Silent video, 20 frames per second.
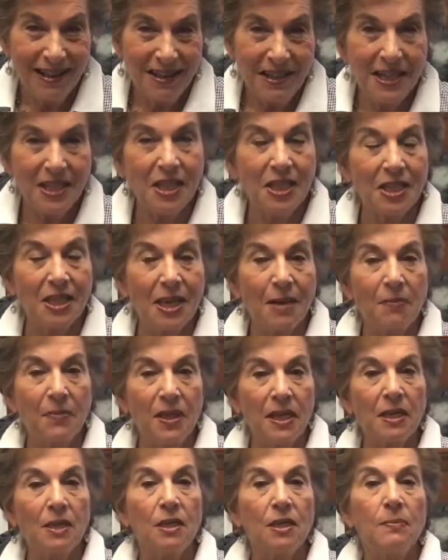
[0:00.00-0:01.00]
this is
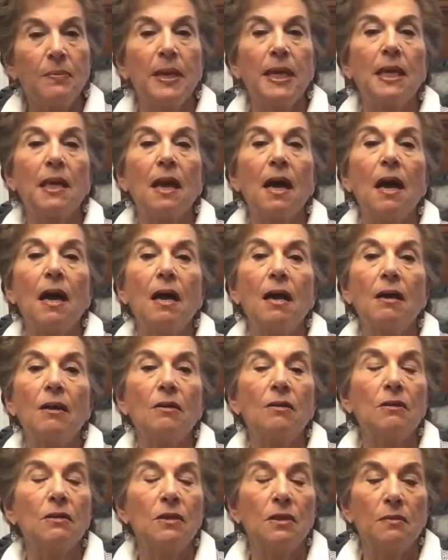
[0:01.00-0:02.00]
something to make
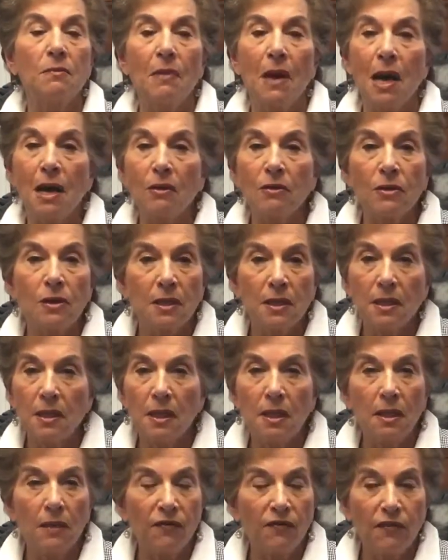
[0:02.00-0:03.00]
our
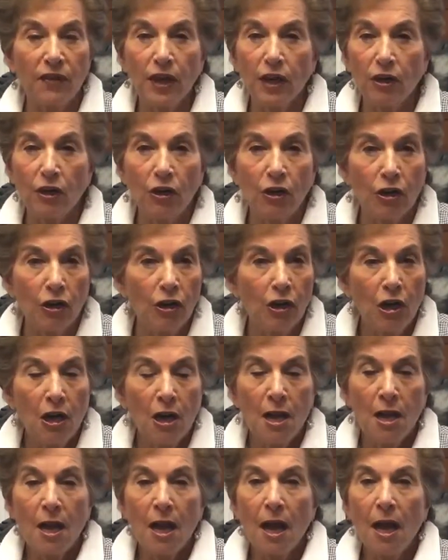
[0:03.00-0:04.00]
democracy fairer
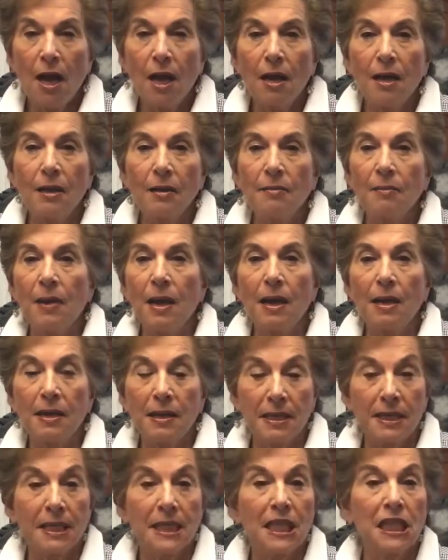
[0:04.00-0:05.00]
um,
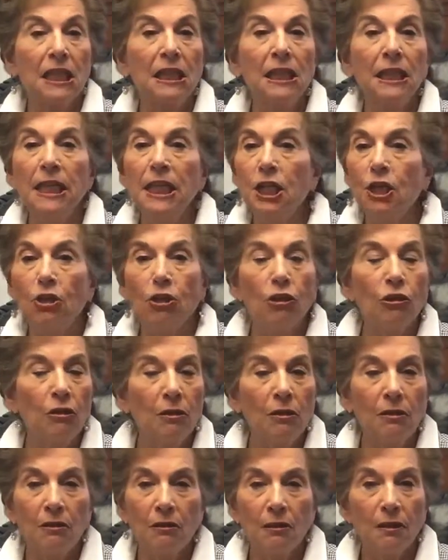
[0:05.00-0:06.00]
and
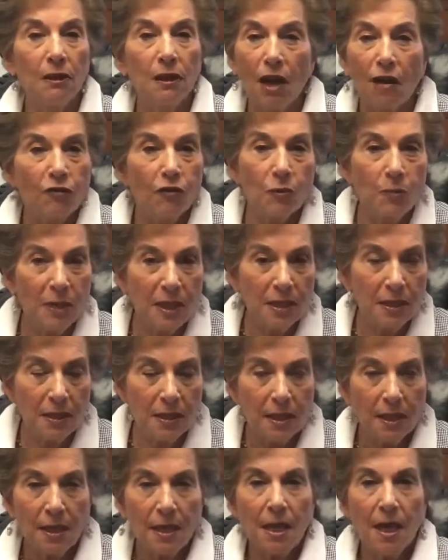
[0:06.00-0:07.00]
cleaner government.